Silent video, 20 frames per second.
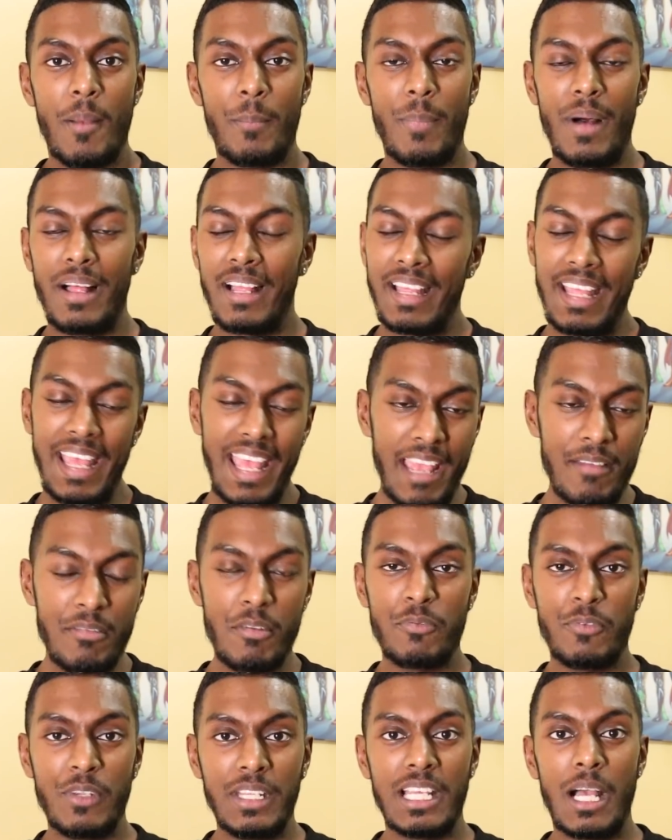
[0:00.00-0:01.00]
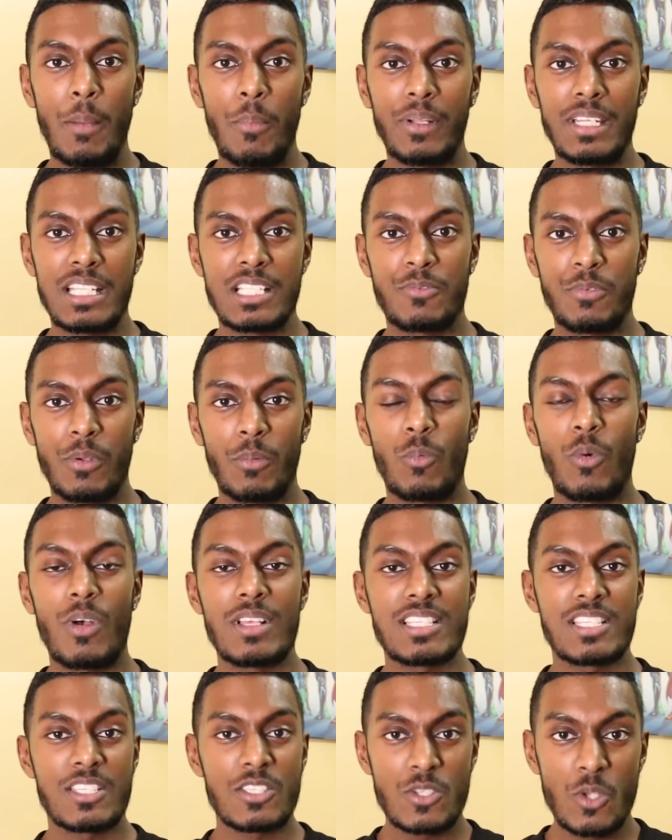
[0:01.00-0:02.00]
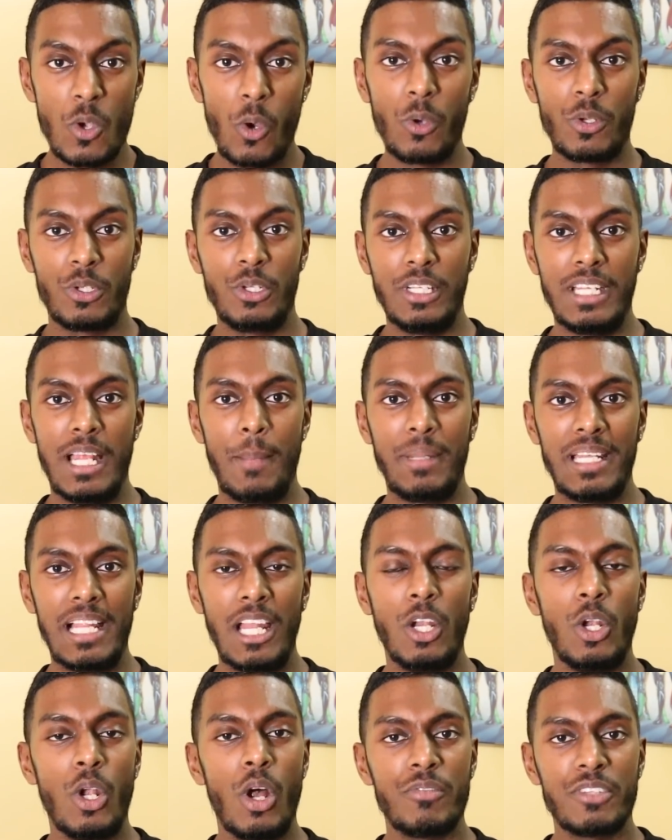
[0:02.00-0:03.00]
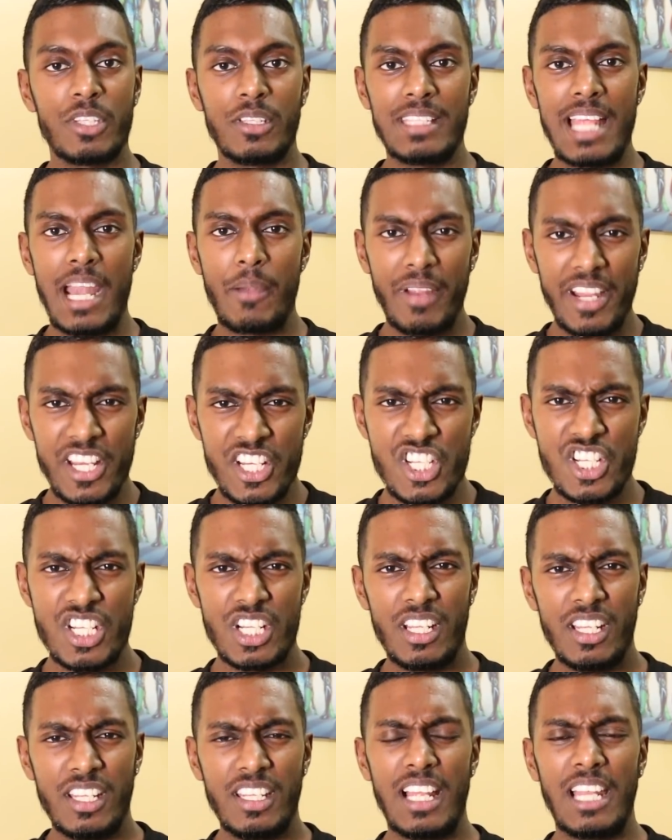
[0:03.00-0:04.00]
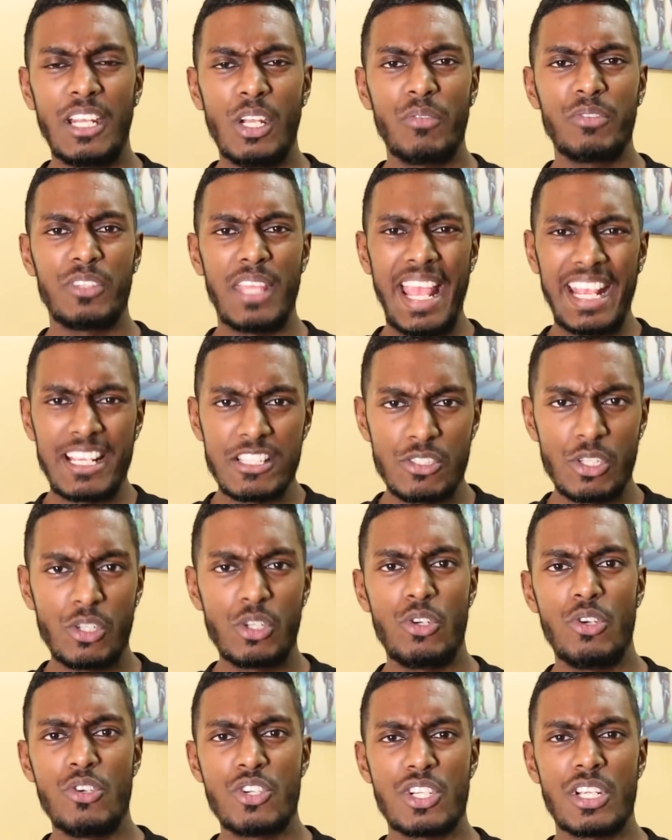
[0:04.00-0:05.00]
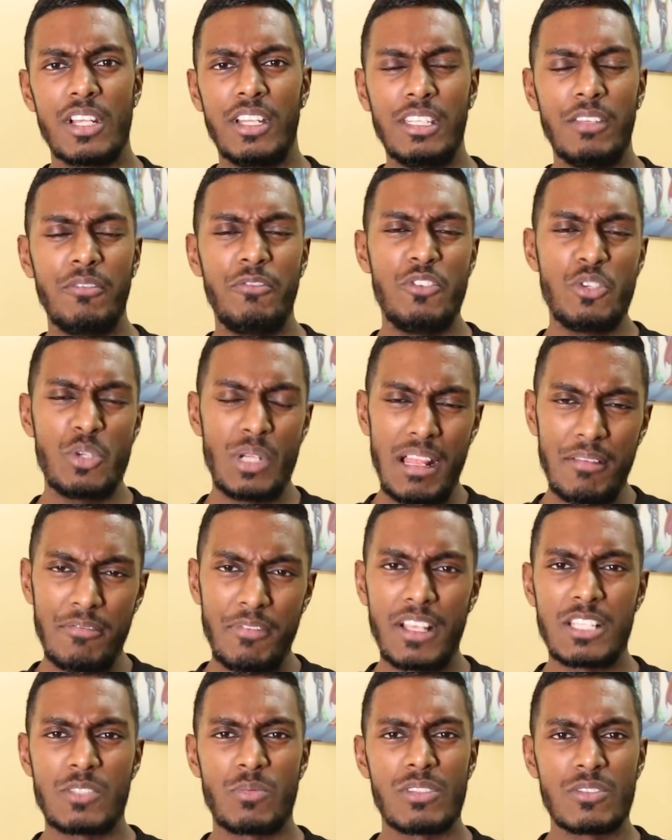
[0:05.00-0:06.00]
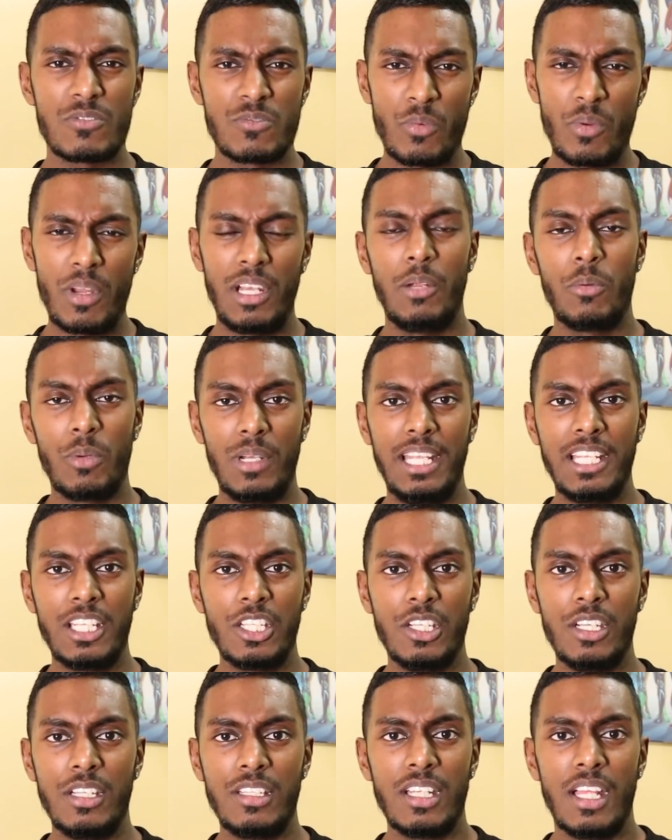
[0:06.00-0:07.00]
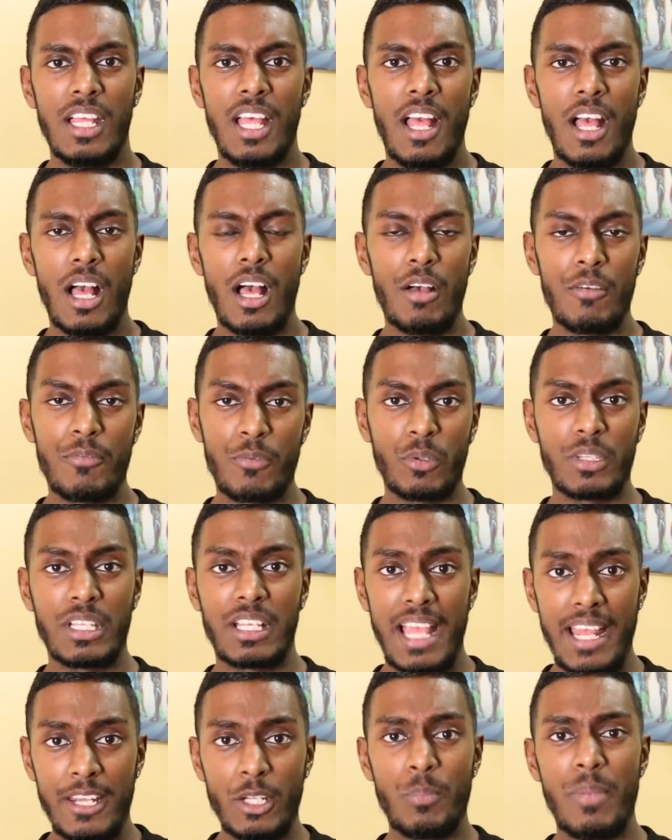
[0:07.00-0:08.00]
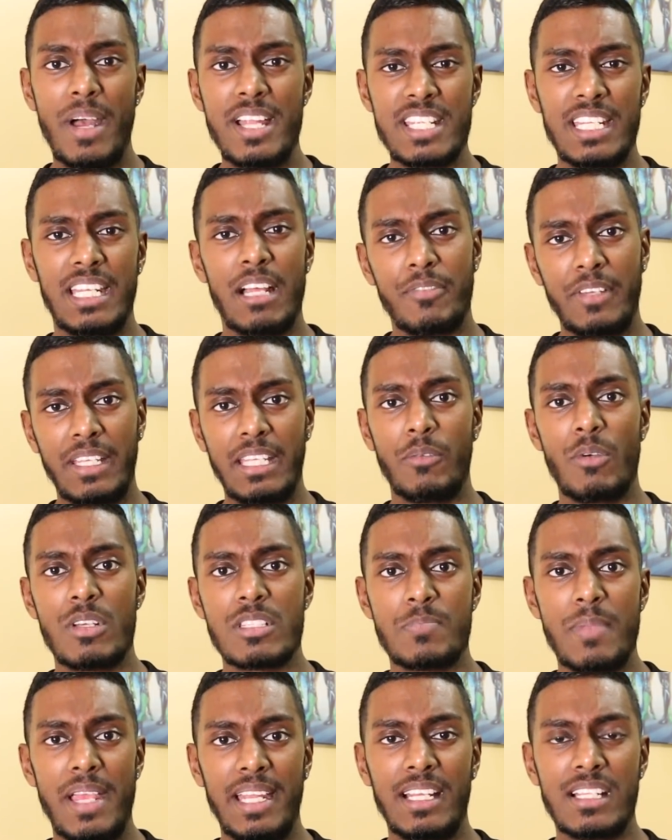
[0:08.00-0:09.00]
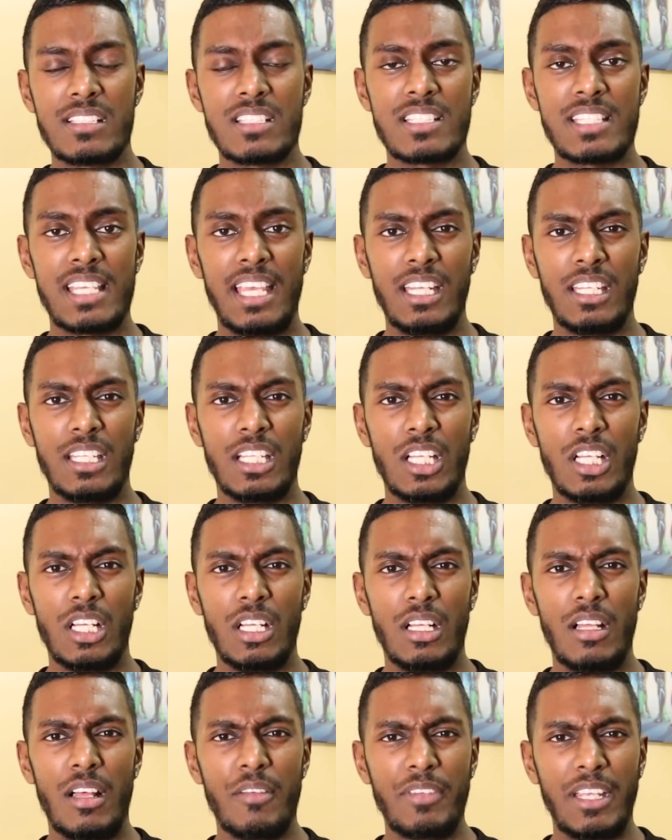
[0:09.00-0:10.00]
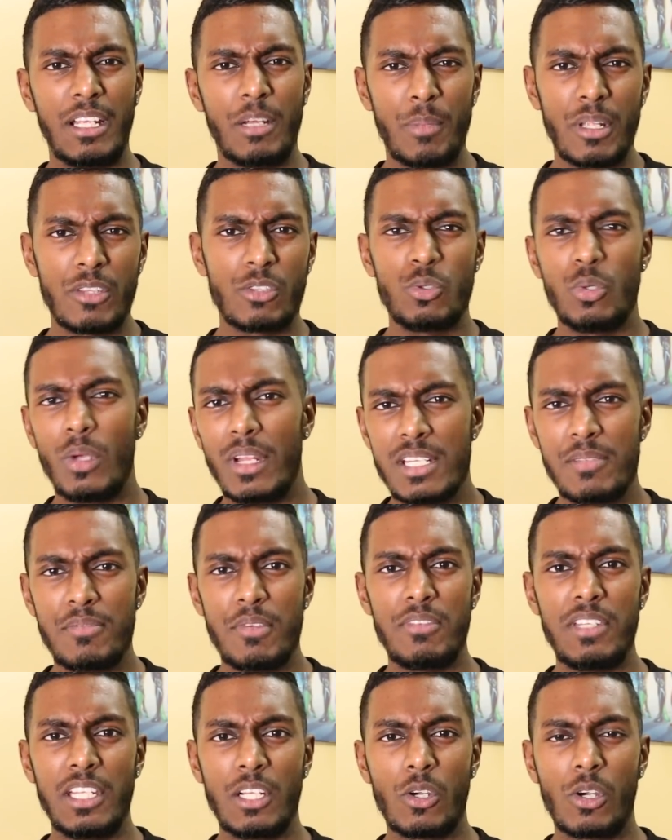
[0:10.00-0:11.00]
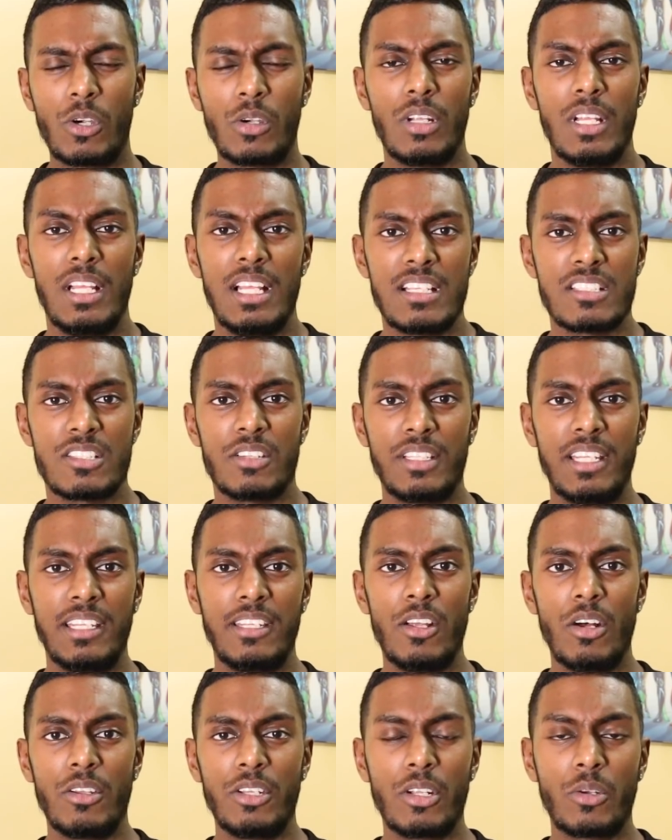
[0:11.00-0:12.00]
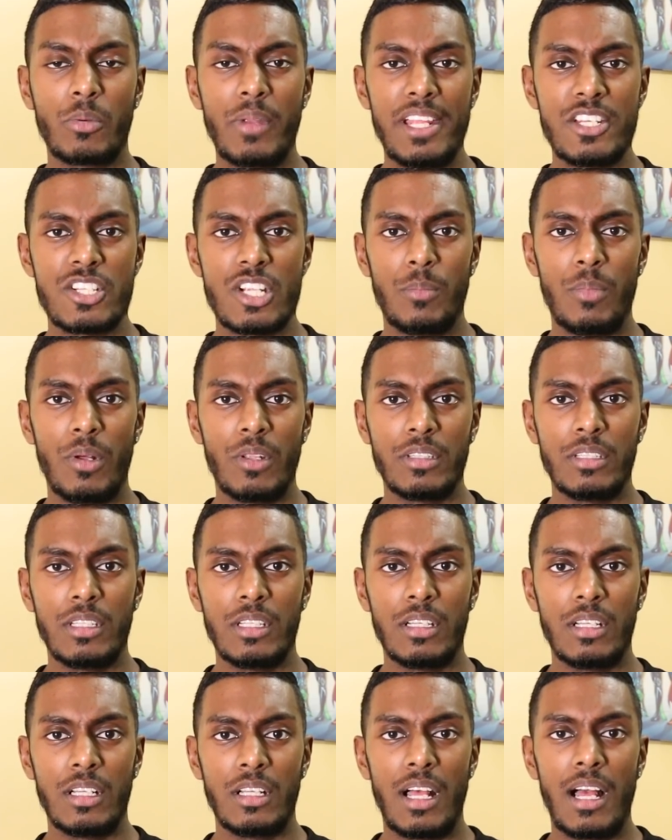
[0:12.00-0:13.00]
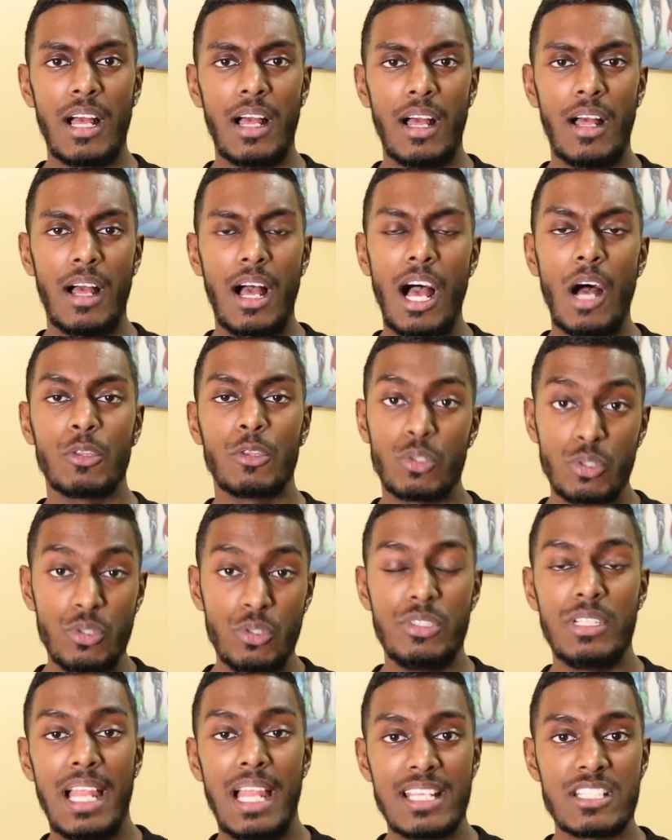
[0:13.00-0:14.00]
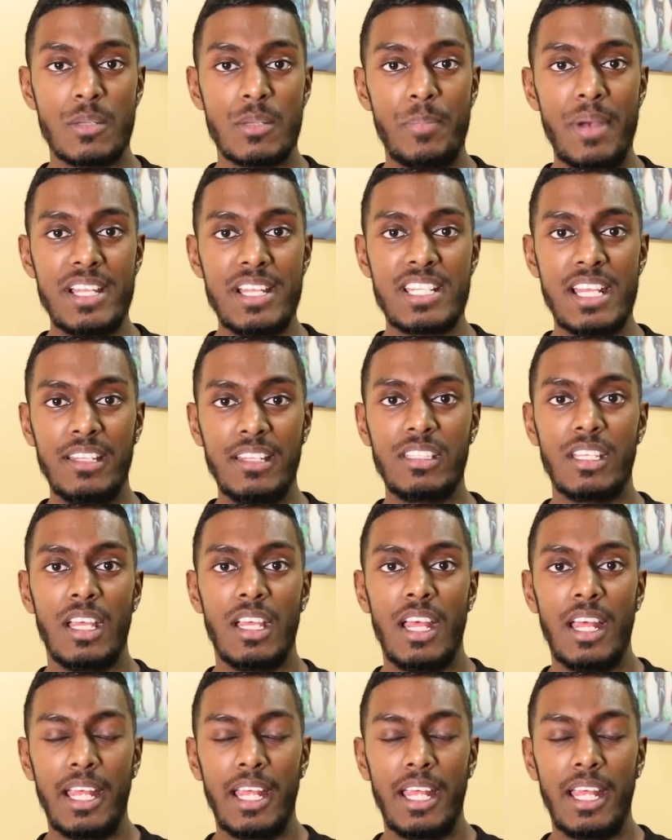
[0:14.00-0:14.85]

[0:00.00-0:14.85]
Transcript: But everything about this film was so good. I mean, I love the narration, I love the execution, the visual effects was really, really good for the kind of budget. I think it was made, as I said, I think about 250 crore. So they've done a great job on the how to utilize the budget.